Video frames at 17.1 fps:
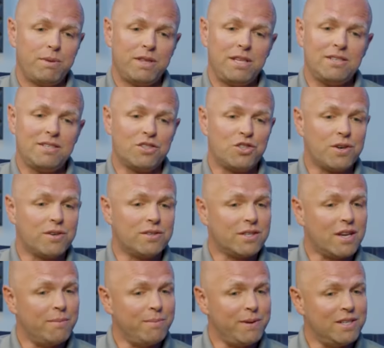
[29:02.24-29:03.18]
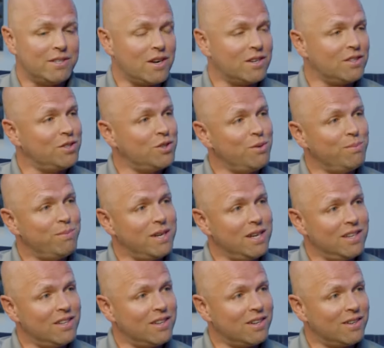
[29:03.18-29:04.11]
But these insurance companies aren't stupid
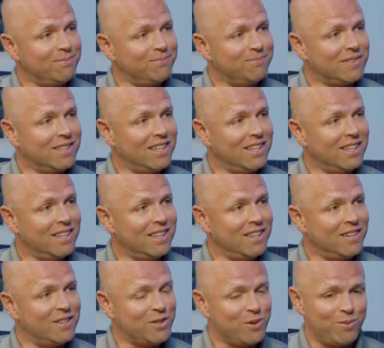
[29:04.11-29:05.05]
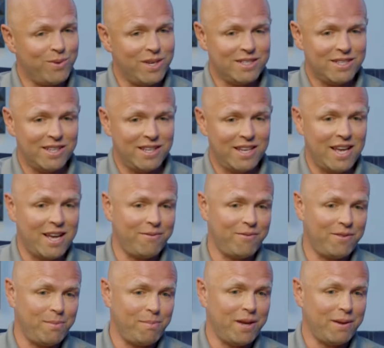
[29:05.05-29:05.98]
either, and there's a reason they
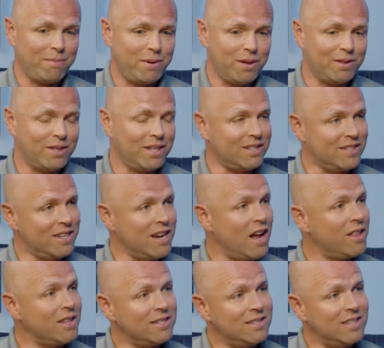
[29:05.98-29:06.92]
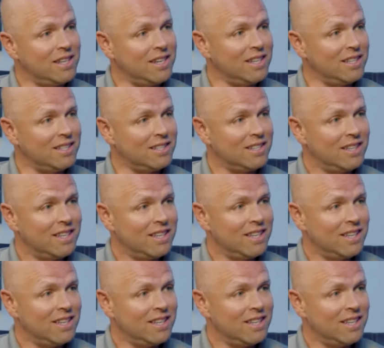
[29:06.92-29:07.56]
have the big buildings in all the cities.